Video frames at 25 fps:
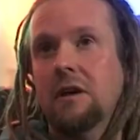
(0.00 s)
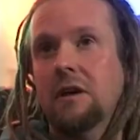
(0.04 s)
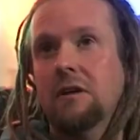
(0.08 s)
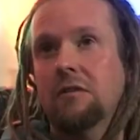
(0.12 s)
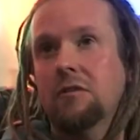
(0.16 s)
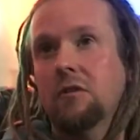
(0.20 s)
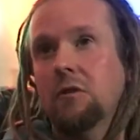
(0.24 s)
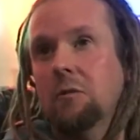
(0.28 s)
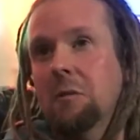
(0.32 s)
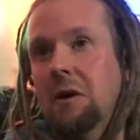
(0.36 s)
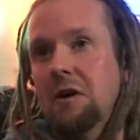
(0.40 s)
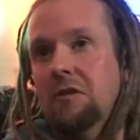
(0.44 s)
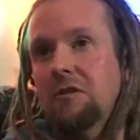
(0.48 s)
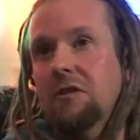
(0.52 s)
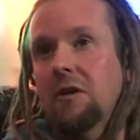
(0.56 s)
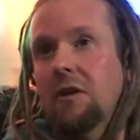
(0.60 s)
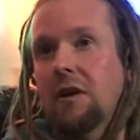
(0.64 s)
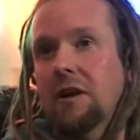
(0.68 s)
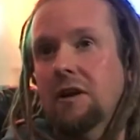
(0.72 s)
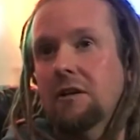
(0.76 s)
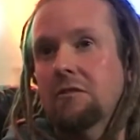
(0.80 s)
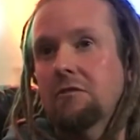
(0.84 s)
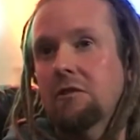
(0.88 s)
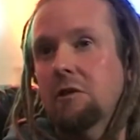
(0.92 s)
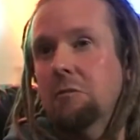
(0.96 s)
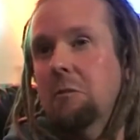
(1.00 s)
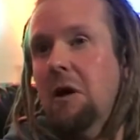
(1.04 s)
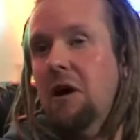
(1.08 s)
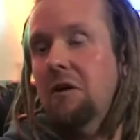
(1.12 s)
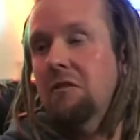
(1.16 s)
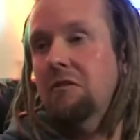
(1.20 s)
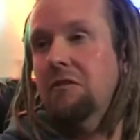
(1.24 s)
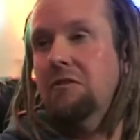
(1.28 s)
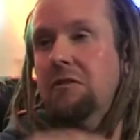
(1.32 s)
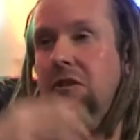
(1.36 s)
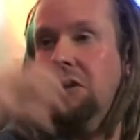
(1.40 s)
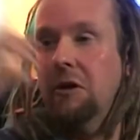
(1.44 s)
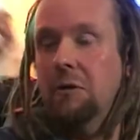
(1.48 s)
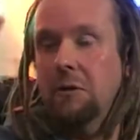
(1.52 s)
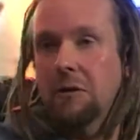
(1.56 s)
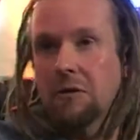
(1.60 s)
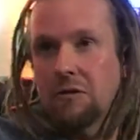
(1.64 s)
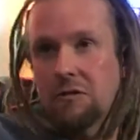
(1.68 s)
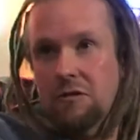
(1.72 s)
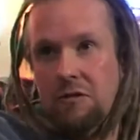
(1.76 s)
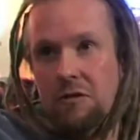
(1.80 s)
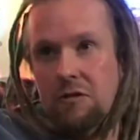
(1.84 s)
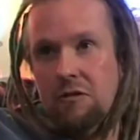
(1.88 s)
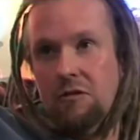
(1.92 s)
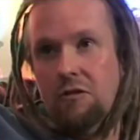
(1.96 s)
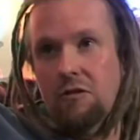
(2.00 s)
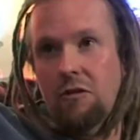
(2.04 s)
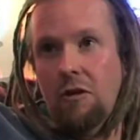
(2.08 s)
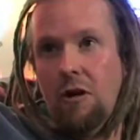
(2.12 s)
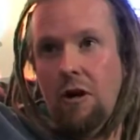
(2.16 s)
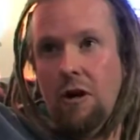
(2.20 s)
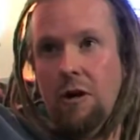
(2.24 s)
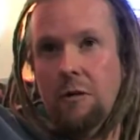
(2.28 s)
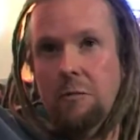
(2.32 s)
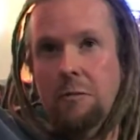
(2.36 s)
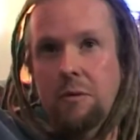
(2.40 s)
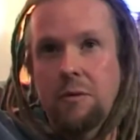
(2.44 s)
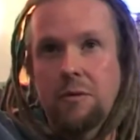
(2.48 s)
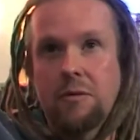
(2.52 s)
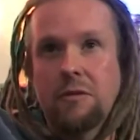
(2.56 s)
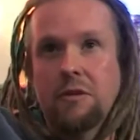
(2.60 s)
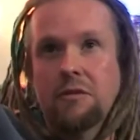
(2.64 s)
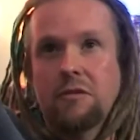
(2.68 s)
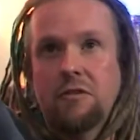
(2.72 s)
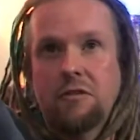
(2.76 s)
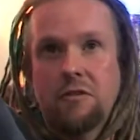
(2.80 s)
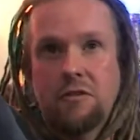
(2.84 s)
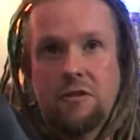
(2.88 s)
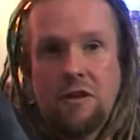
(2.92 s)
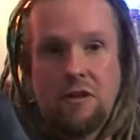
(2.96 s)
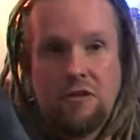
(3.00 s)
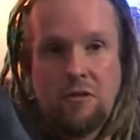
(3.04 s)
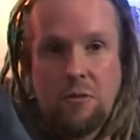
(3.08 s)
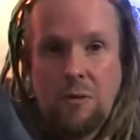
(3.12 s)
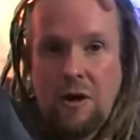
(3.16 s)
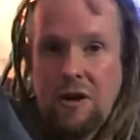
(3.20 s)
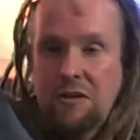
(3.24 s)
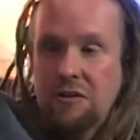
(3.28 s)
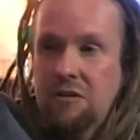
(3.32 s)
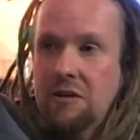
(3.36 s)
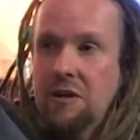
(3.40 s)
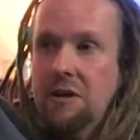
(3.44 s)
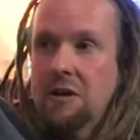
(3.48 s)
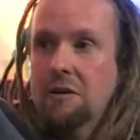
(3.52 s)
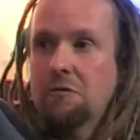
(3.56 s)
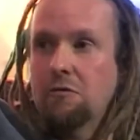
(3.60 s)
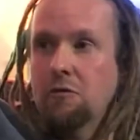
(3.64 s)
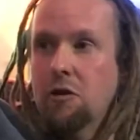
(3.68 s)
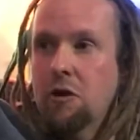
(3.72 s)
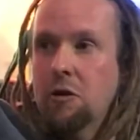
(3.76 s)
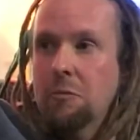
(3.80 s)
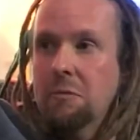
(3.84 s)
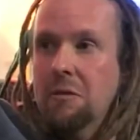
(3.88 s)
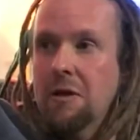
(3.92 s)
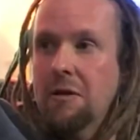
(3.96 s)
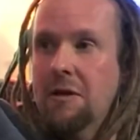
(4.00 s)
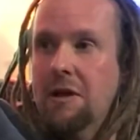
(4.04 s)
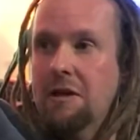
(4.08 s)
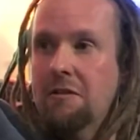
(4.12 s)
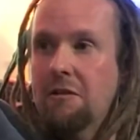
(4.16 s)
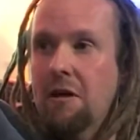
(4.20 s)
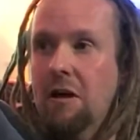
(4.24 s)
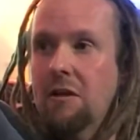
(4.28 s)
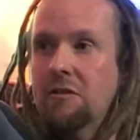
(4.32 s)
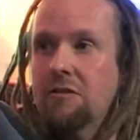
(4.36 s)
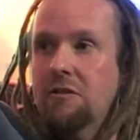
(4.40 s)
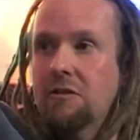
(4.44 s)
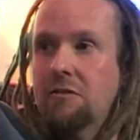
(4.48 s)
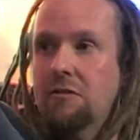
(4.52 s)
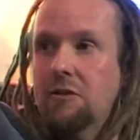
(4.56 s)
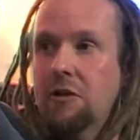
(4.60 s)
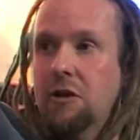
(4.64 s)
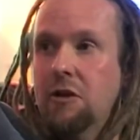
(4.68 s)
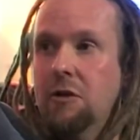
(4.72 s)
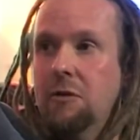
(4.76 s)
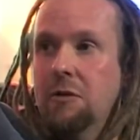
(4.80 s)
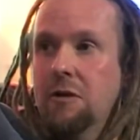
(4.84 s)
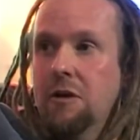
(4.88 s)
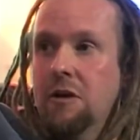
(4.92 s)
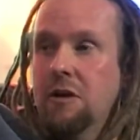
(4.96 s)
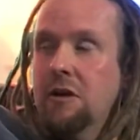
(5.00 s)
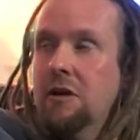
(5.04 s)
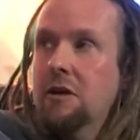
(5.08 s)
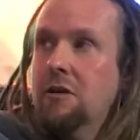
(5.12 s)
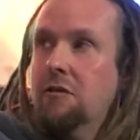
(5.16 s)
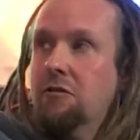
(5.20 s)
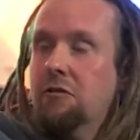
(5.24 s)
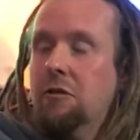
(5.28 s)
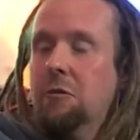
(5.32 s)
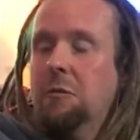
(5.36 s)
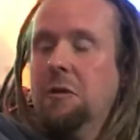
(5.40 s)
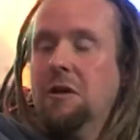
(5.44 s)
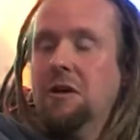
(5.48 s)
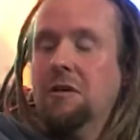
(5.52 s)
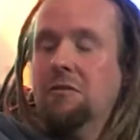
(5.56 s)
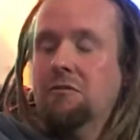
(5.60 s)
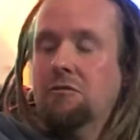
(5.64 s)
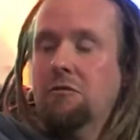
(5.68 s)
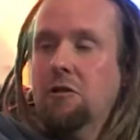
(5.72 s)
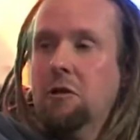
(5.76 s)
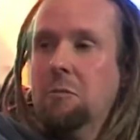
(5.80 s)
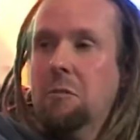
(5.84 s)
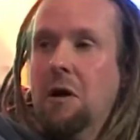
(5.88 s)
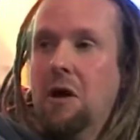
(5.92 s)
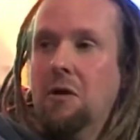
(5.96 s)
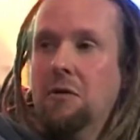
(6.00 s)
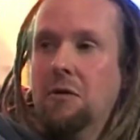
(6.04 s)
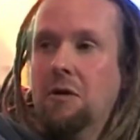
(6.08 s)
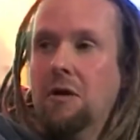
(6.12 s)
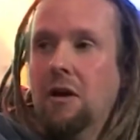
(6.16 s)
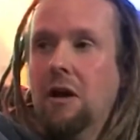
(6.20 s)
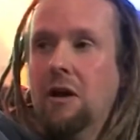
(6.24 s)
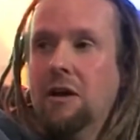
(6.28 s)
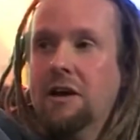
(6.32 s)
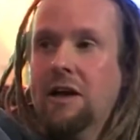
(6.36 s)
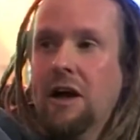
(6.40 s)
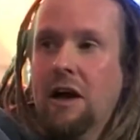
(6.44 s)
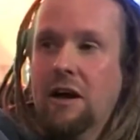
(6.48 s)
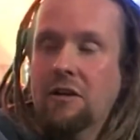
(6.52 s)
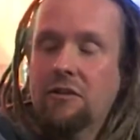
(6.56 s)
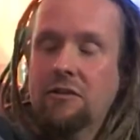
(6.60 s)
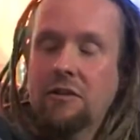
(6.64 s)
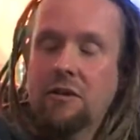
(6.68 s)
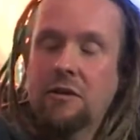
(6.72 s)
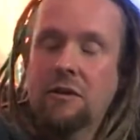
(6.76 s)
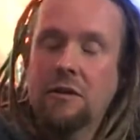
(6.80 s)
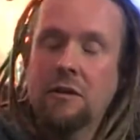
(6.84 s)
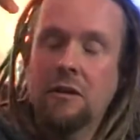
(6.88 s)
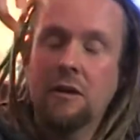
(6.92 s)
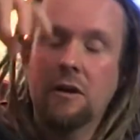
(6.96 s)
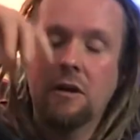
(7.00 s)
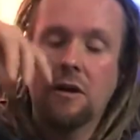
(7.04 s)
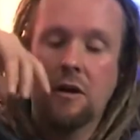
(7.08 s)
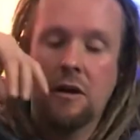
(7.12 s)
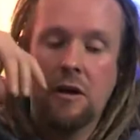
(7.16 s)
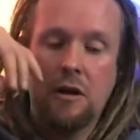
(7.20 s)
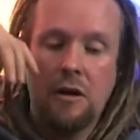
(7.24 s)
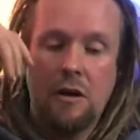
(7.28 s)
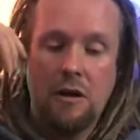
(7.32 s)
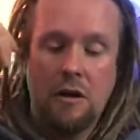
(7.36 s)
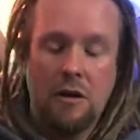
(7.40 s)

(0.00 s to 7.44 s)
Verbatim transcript: it's almost like remote viewers describe the situation in a room that they're asked to view yes. from a remote location. Mm.